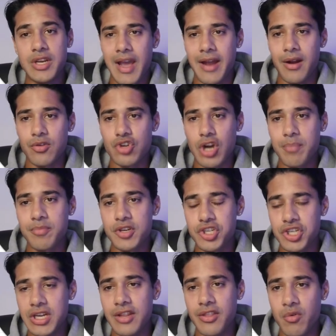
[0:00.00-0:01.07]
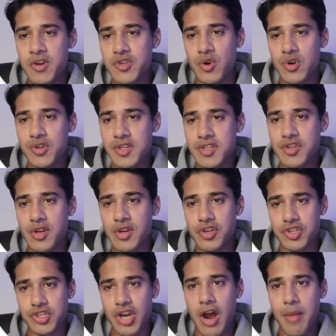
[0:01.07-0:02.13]
I'll drop this sheet in the resources. You can just
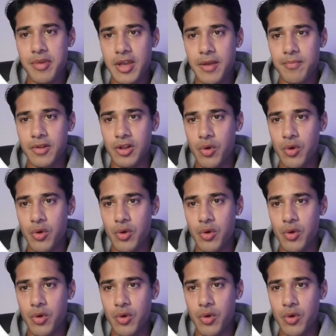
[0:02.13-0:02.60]
copy it, clone